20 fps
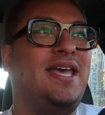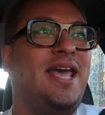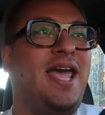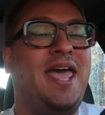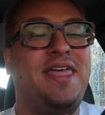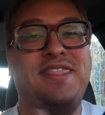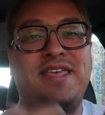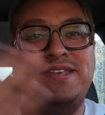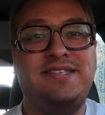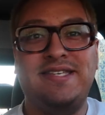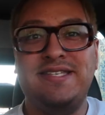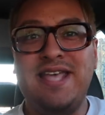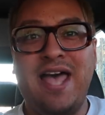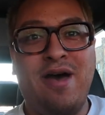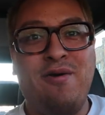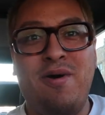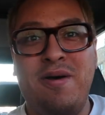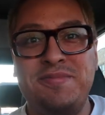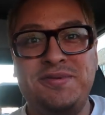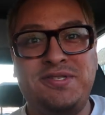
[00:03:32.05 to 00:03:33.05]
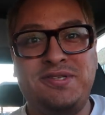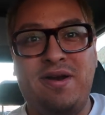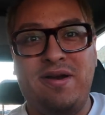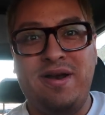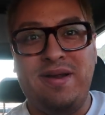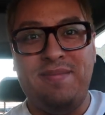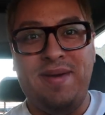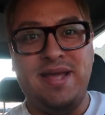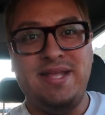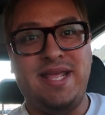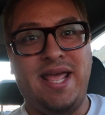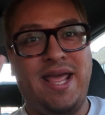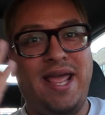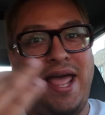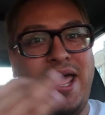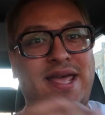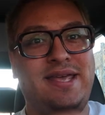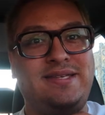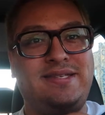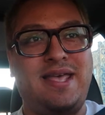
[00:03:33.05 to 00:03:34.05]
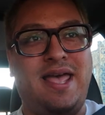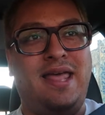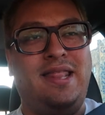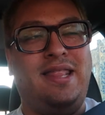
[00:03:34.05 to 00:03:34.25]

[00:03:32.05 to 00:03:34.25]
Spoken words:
And this is how I'm starting my day, guys.